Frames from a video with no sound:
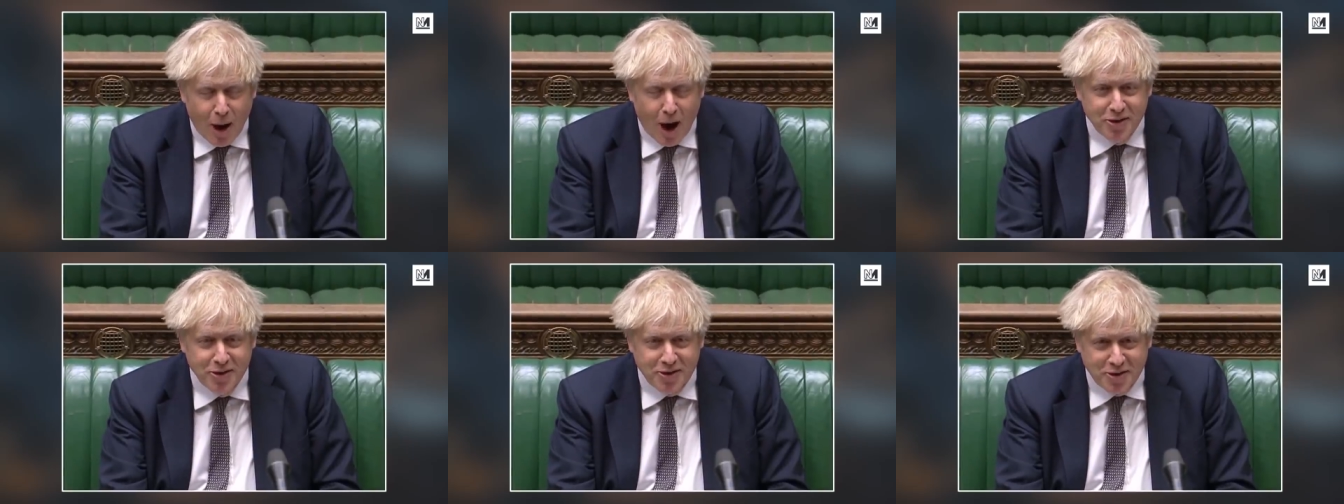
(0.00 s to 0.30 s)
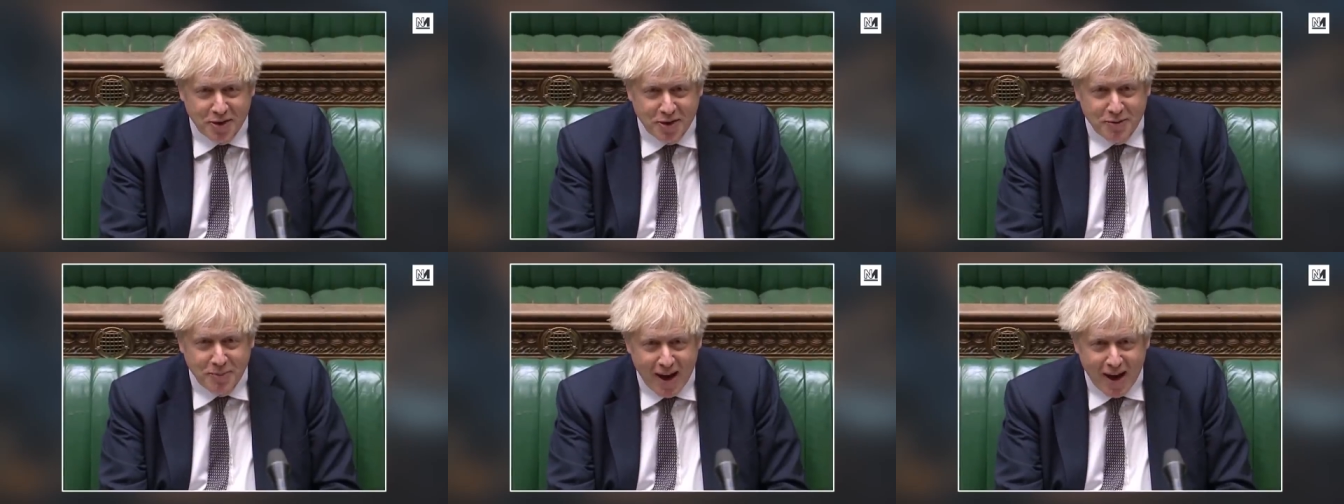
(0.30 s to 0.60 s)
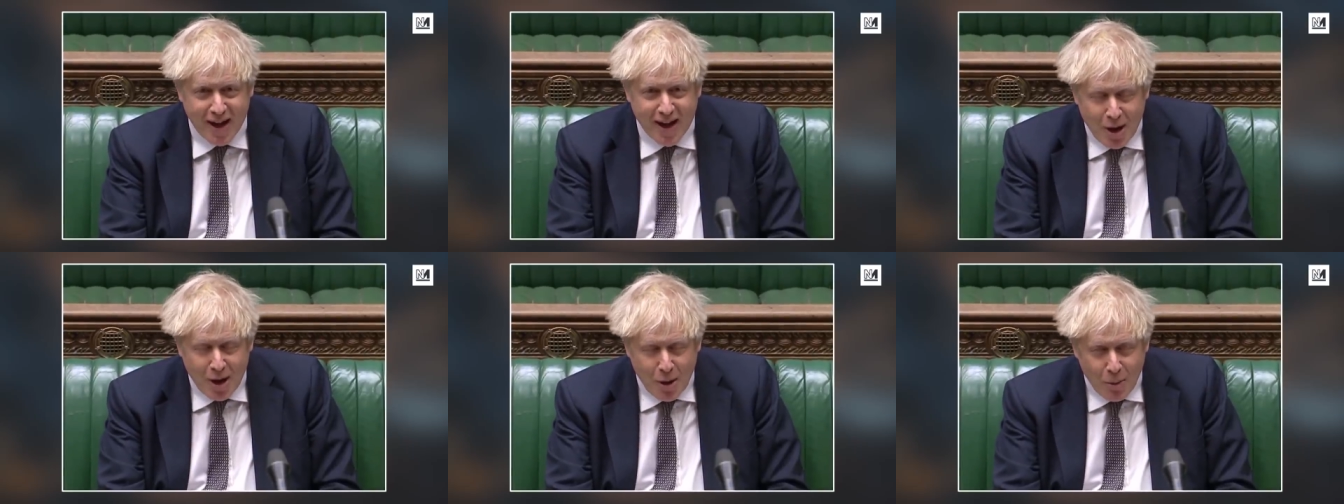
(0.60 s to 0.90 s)

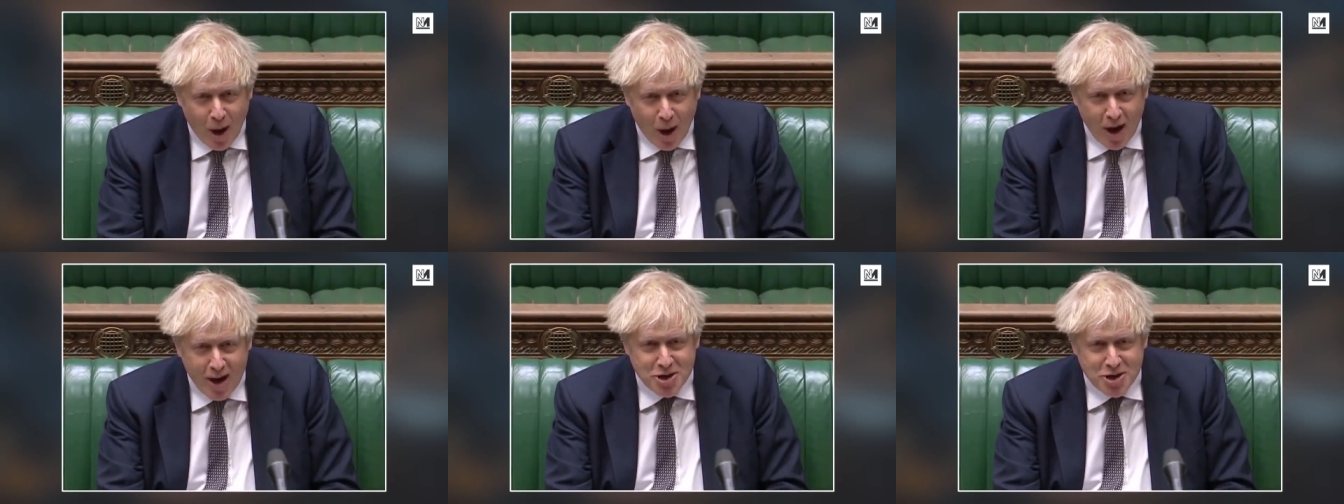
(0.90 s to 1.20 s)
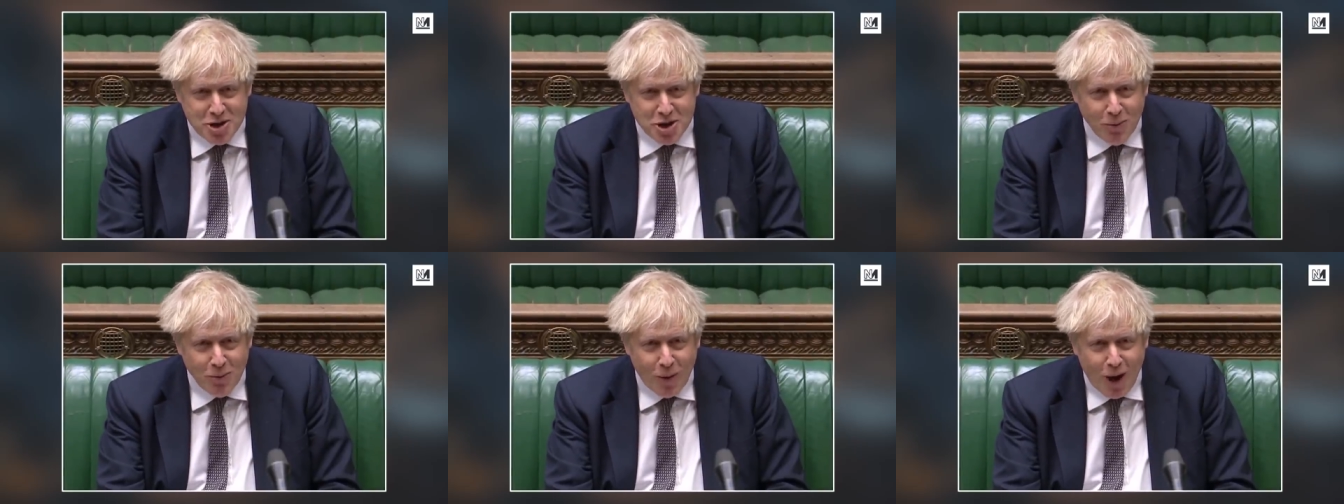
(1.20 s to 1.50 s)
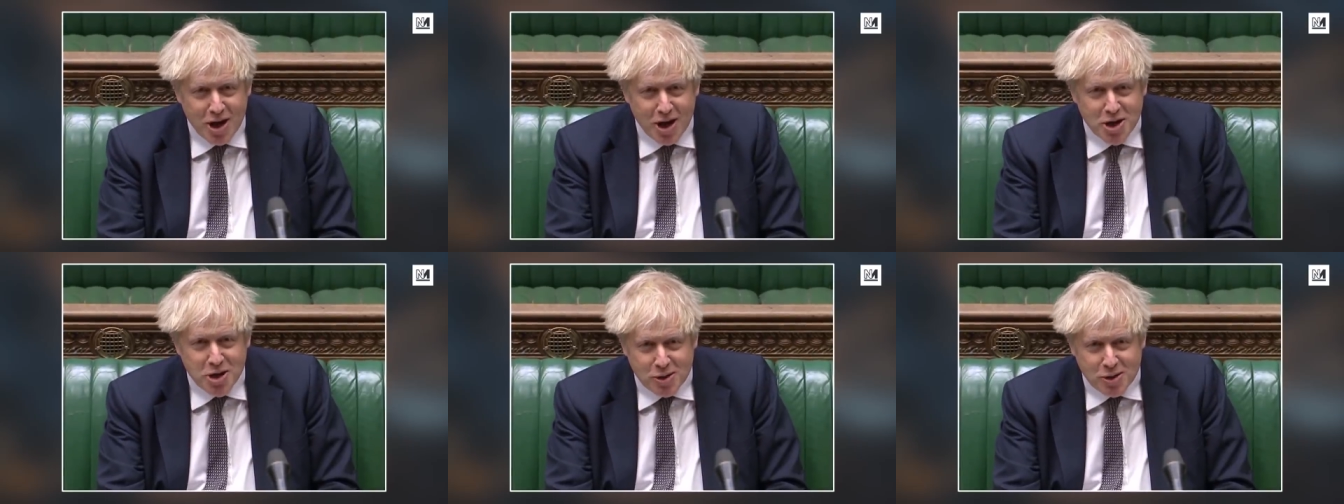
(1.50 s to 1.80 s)
So, my final
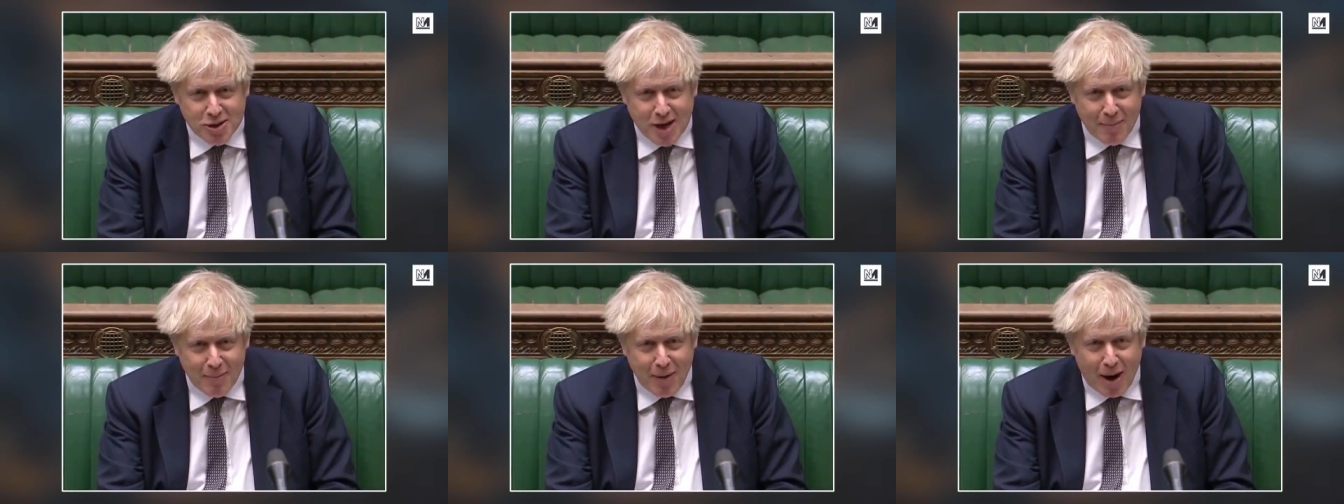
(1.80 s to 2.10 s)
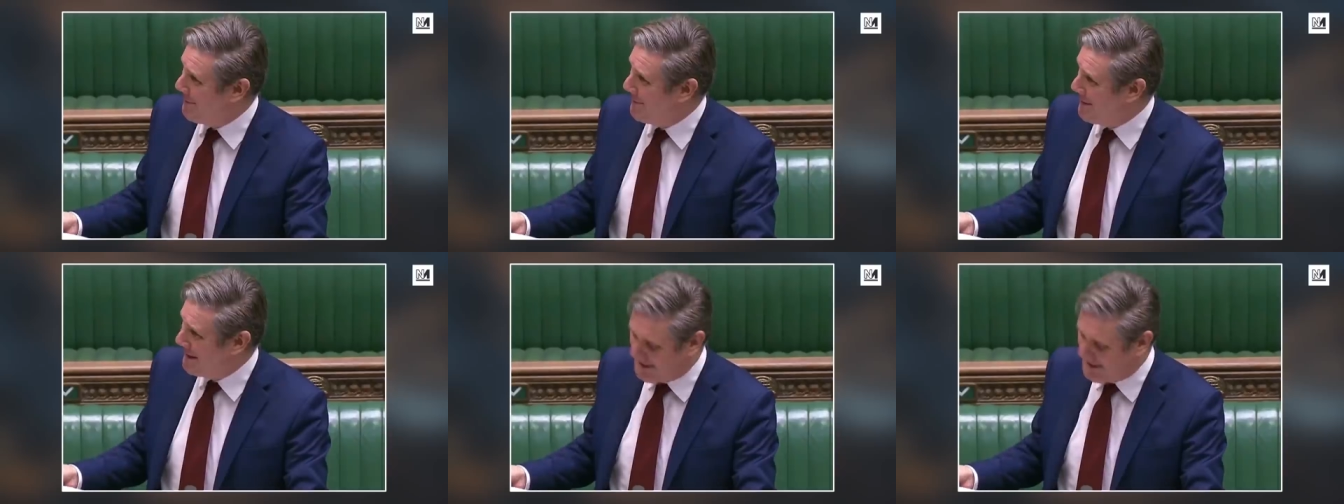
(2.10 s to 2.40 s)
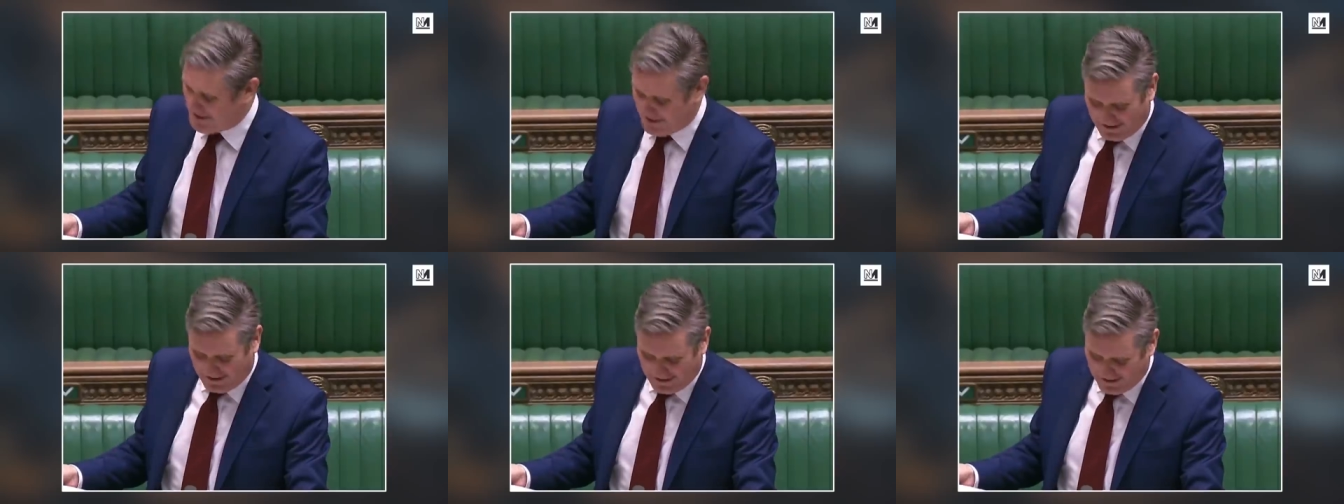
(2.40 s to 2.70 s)
question to the Prime
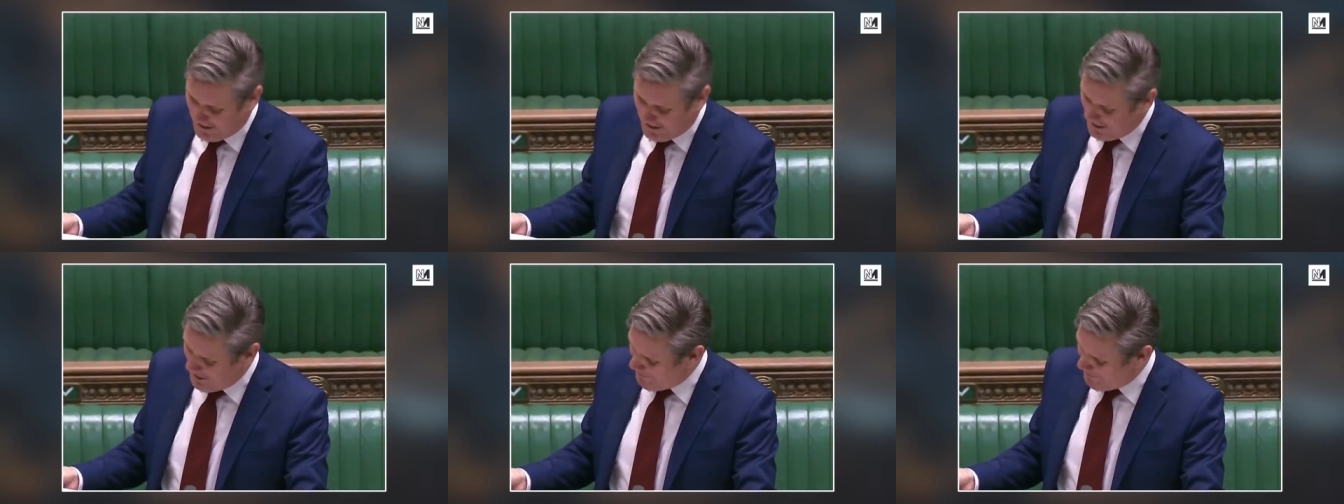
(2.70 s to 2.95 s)
Minister,